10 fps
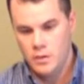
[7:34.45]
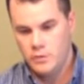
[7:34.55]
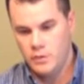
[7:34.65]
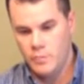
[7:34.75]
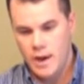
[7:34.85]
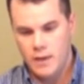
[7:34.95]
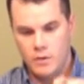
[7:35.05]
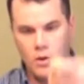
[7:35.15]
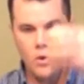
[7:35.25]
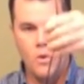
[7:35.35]
to about
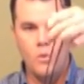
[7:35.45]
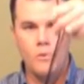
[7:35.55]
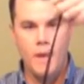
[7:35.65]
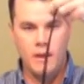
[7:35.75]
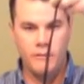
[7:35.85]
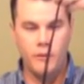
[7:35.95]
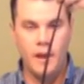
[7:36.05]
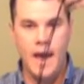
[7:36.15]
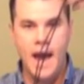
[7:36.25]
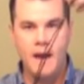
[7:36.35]
a foot and
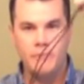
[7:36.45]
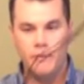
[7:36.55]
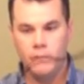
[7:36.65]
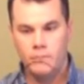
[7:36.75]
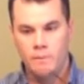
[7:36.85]
a half.